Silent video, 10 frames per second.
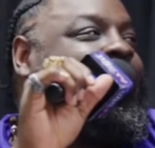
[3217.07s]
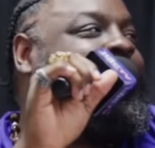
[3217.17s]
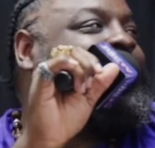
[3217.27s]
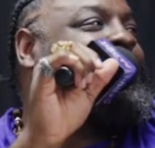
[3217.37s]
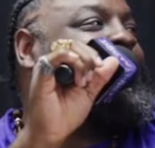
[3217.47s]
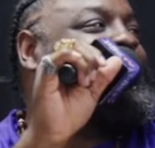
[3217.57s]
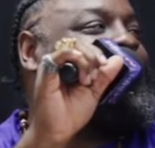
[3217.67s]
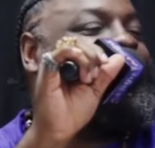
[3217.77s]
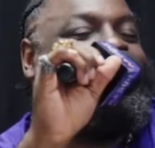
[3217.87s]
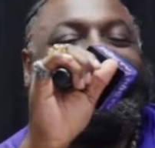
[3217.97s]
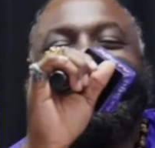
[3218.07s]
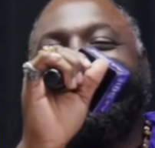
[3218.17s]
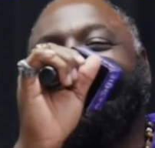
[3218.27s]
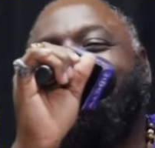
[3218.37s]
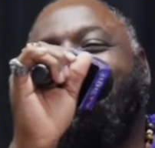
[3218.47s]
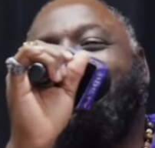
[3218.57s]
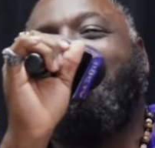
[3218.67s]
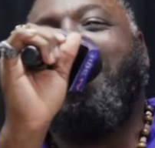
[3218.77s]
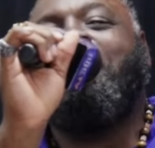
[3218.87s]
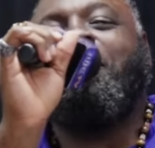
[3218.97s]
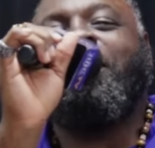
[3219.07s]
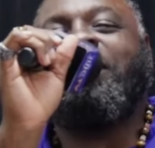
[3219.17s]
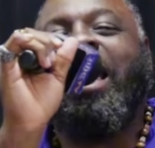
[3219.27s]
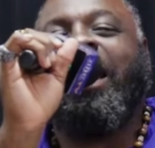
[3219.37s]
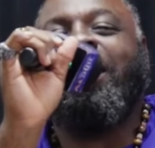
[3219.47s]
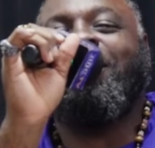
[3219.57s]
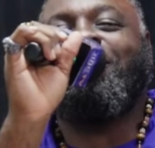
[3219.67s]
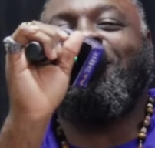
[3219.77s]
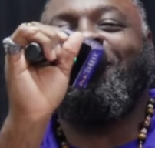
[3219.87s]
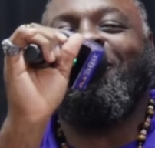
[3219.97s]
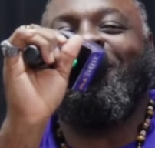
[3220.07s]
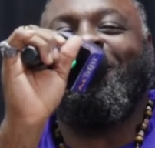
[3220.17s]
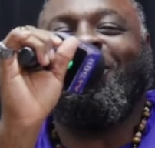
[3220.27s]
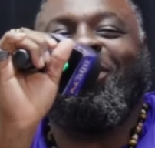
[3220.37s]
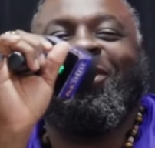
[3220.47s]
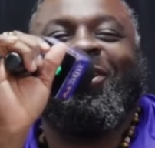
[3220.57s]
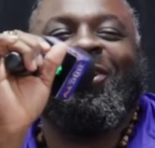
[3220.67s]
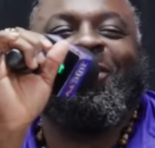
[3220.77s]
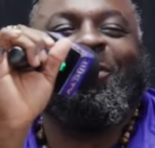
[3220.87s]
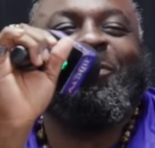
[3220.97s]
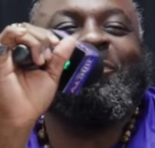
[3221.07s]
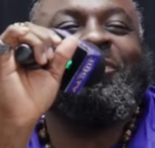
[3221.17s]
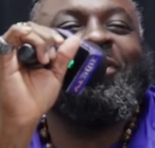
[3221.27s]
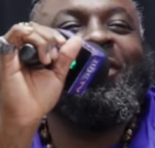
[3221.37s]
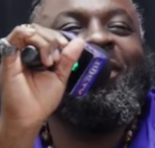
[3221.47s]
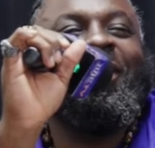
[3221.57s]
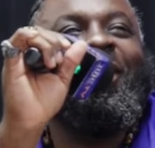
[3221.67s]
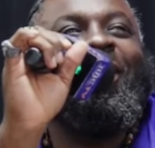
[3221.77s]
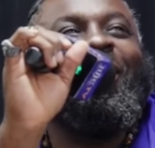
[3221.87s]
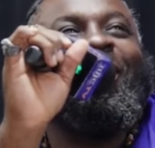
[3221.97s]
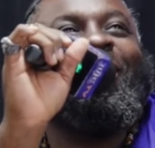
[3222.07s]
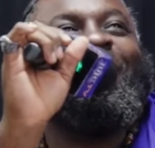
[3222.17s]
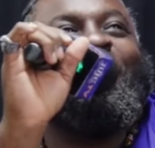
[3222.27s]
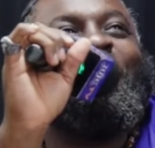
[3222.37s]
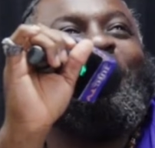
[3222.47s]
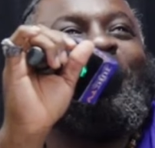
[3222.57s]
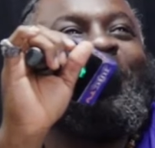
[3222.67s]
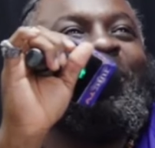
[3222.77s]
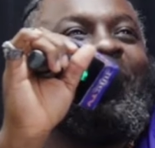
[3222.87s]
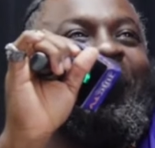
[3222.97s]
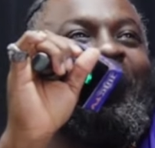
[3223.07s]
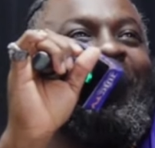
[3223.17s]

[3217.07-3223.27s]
them people that uh, find people that's hacking and stuff. Uh, uh a, computer. They they